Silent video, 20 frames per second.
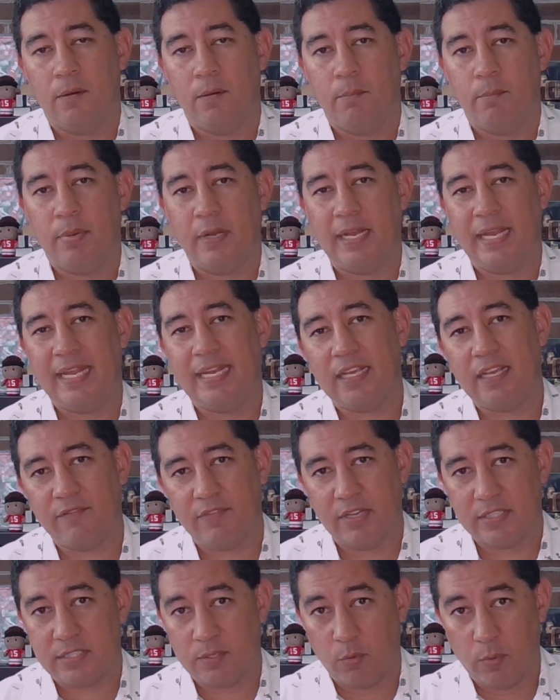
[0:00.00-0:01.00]
But any of
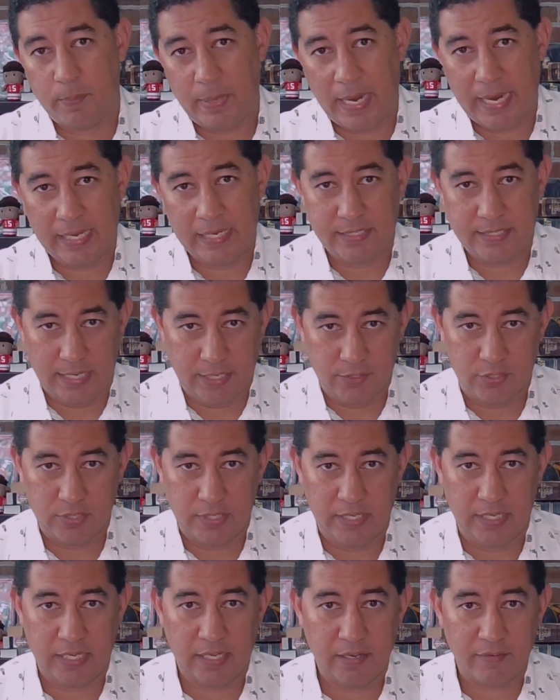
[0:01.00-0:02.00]
us that were paying attention
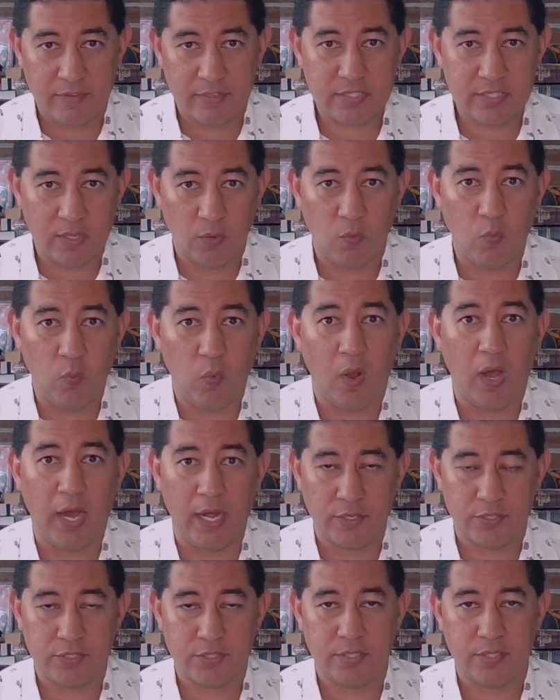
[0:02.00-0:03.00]
and any of us that
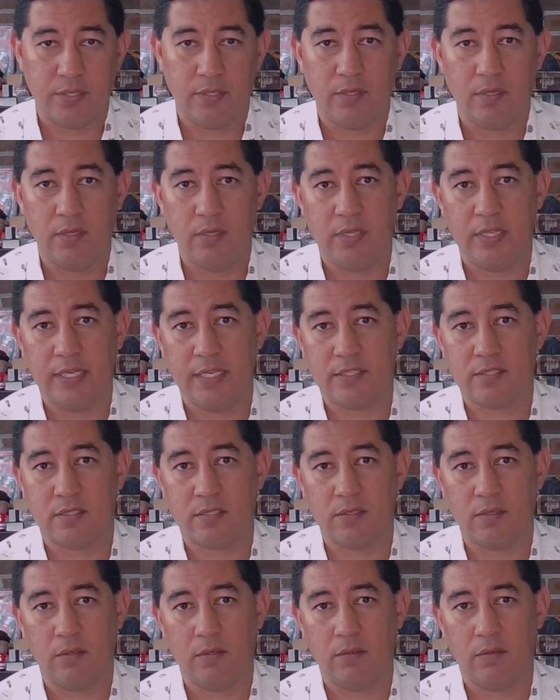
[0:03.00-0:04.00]
watched this
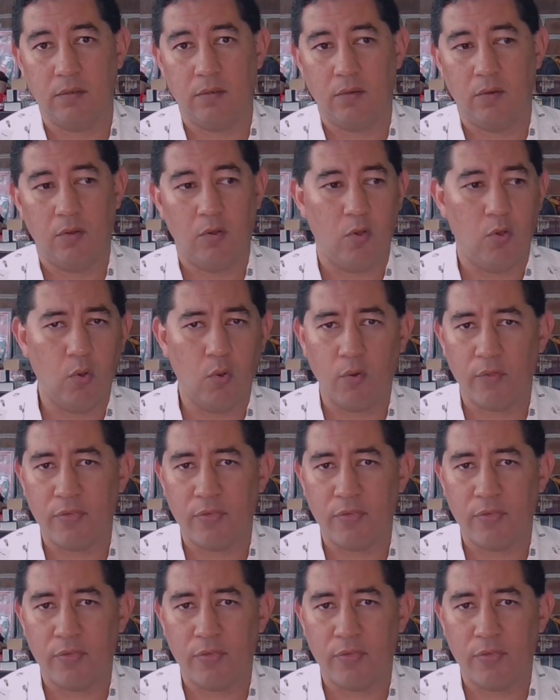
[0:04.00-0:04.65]
whole